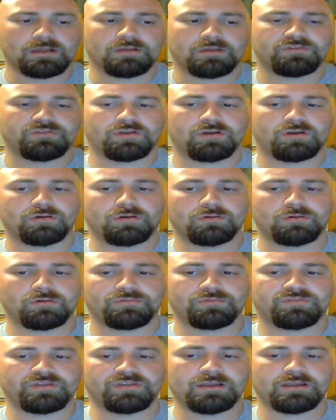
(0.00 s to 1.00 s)

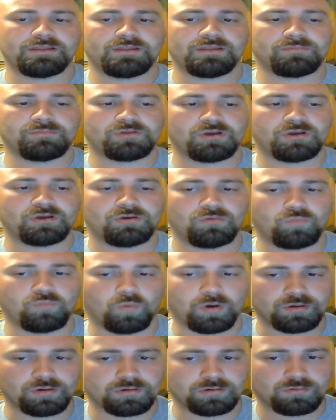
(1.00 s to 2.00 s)
So seeing them go
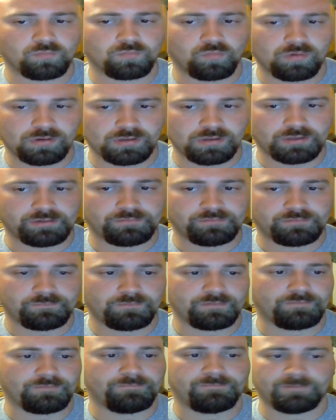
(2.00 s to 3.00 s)
one-on-one
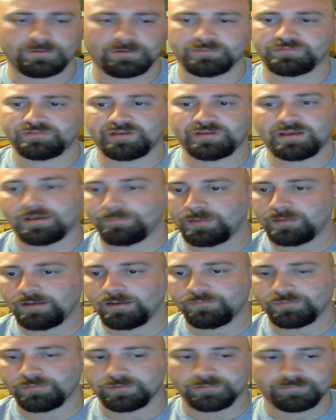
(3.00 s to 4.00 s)
for the first time
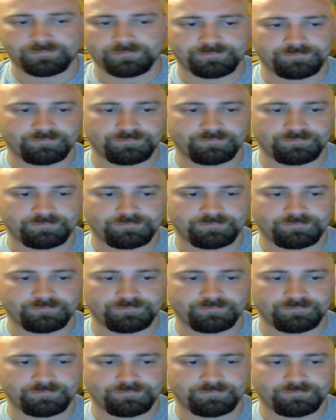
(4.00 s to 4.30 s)
ever